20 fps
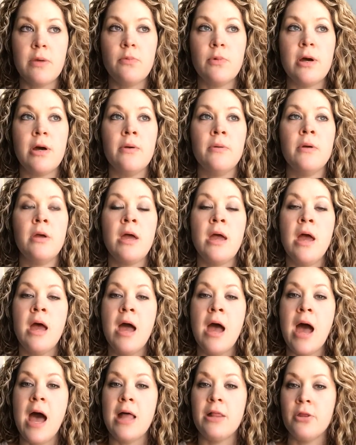Well,
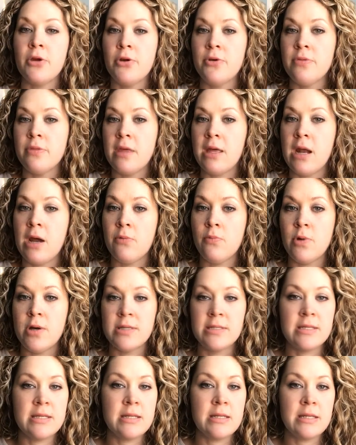I learned that I
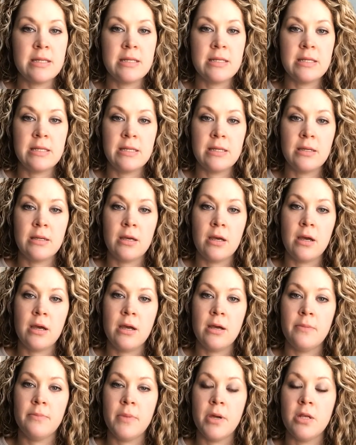wasn't eating
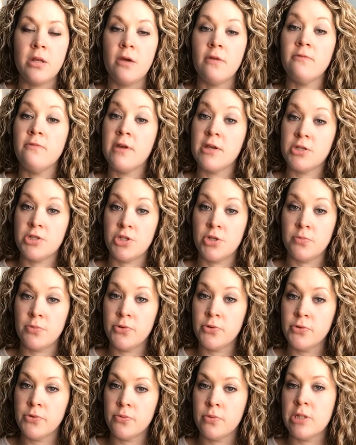enough
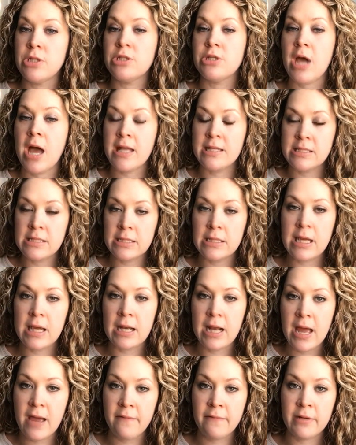vegetables, which I did
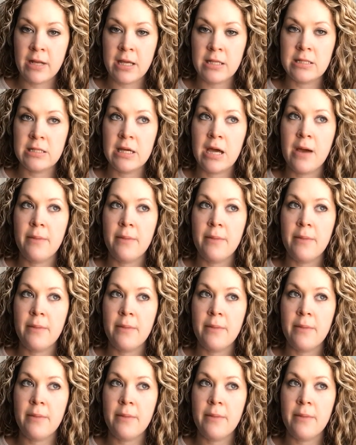kind of have an idea.